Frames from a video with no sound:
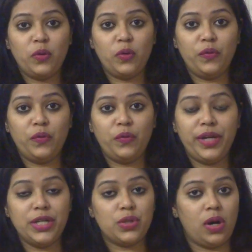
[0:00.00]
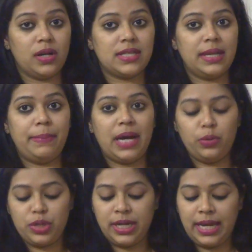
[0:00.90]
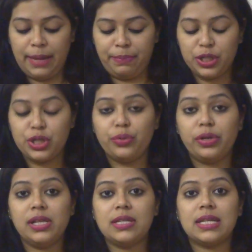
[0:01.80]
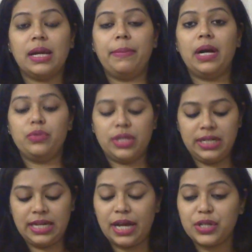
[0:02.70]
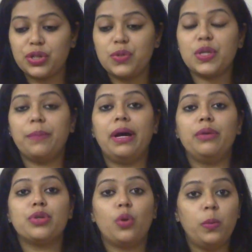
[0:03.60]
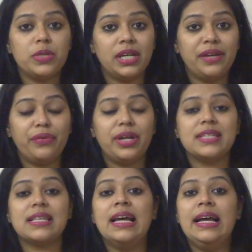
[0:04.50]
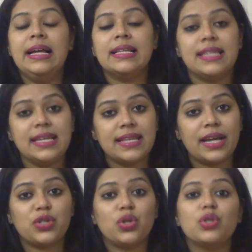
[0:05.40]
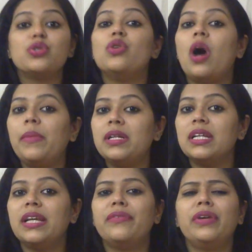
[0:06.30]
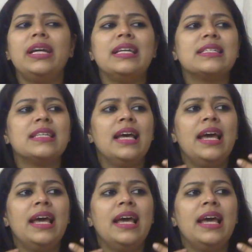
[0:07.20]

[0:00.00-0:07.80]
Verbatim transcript: This movie talks about epidurals, about inductions, about home deliveries, C-sections, normal deliveries,